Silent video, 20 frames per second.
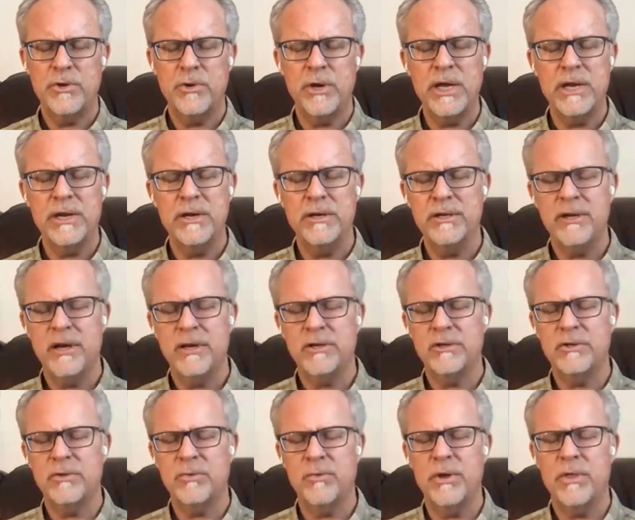Can you get in
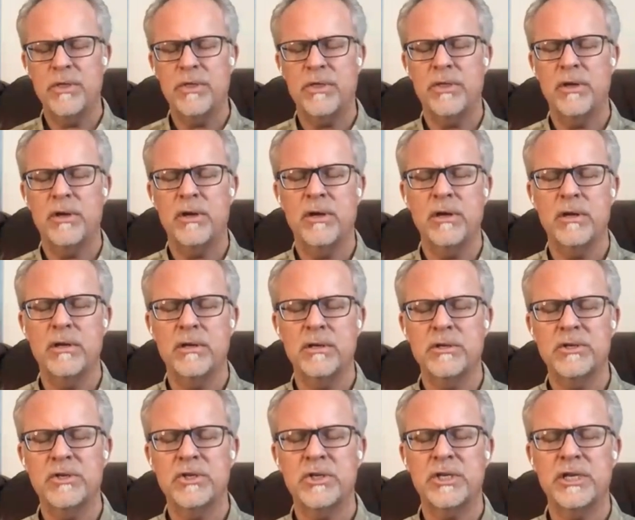touch with
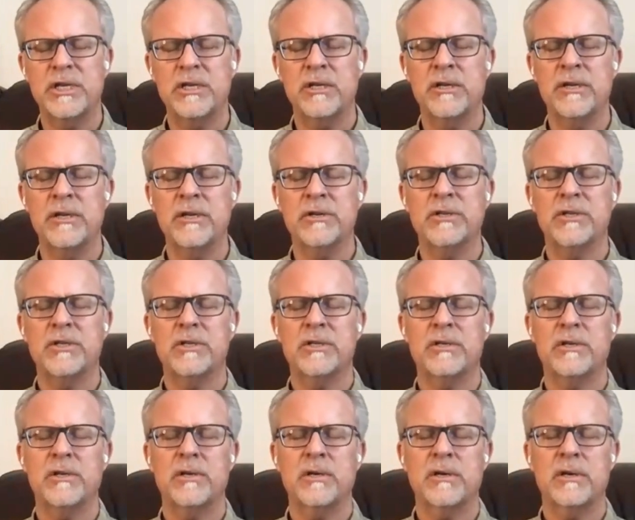stillness?
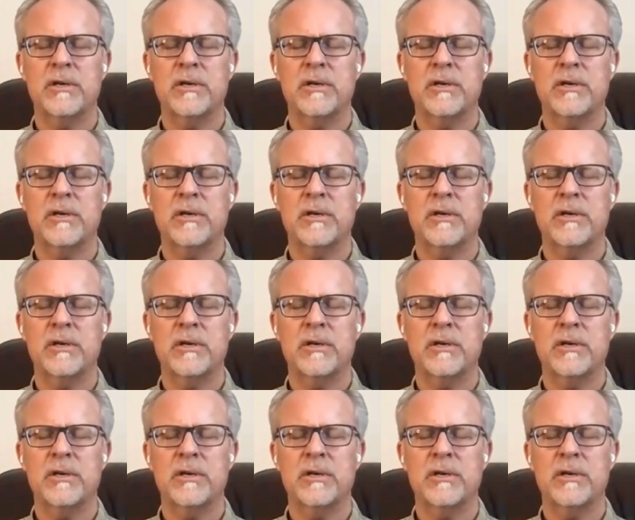